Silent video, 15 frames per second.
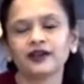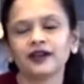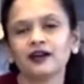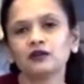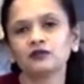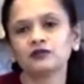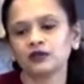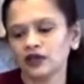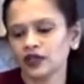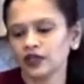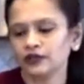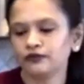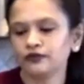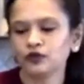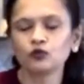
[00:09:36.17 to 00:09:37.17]
Now,
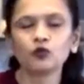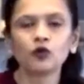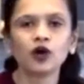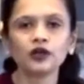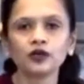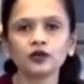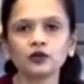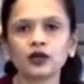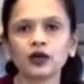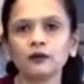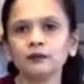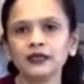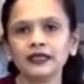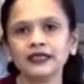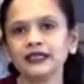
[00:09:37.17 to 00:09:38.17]
if you want to
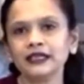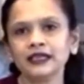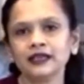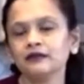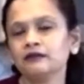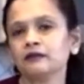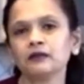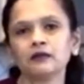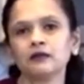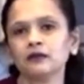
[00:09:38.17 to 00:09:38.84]
completely